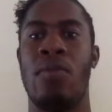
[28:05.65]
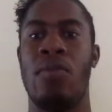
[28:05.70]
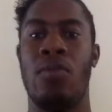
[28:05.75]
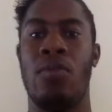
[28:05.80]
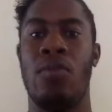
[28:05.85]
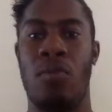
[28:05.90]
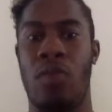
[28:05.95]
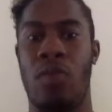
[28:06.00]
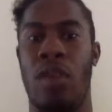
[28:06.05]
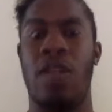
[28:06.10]

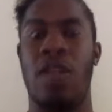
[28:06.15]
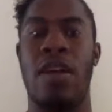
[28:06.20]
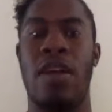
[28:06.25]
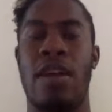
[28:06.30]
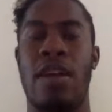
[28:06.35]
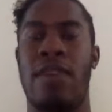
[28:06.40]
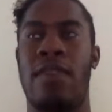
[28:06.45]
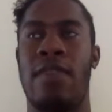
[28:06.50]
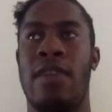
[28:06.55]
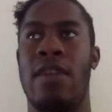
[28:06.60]
you
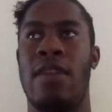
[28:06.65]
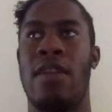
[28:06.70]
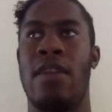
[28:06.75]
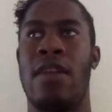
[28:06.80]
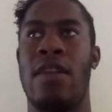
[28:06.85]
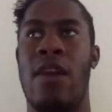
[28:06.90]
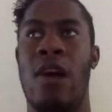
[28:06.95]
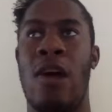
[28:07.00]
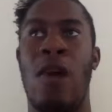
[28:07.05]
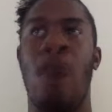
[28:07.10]
realize that
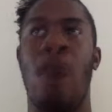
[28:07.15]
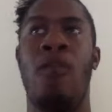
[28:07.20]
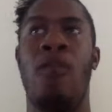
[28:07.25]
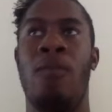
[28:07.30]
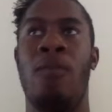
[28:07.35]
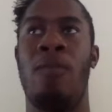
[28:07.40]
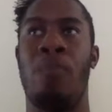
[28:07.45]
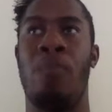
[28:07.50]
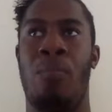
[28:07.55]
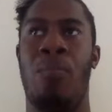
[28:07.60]

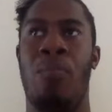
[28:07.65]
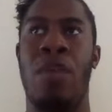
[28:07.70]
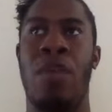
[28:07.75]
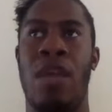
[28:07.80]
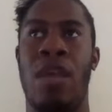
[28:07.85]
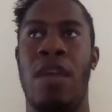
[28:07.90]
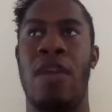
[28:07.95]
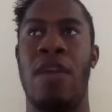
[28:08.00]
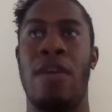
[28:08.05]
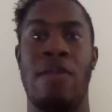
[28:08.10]
how
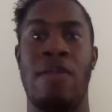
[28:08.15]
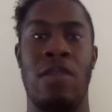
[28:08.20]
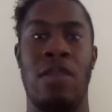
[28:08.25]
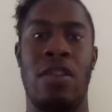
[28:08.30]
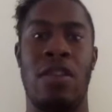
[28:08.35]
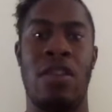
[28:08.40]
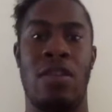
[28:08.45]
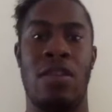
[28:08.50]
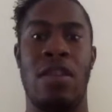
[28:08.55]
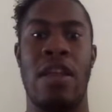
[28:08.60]
big of
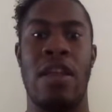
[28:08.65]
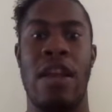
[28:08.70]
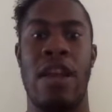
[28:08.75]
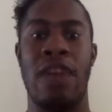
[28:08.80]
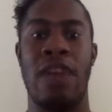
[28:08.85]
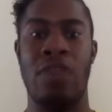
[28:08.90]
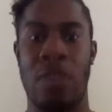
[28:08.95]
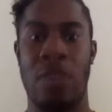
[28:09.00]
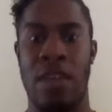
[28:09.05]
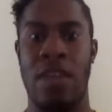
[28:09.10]
a deal that
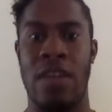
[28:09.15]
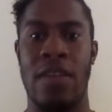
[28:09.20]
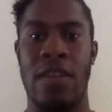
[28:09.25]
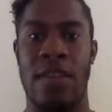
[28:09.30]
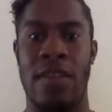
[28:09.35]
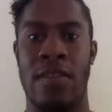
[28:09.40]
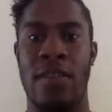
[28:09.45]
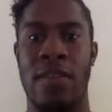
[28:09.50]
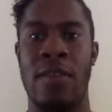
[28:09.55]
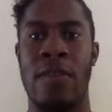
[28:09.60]
actually
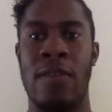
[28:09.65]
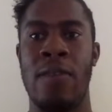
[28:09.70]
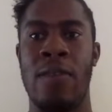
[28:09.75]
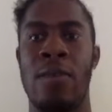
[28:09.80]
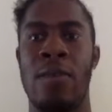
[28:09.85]
is.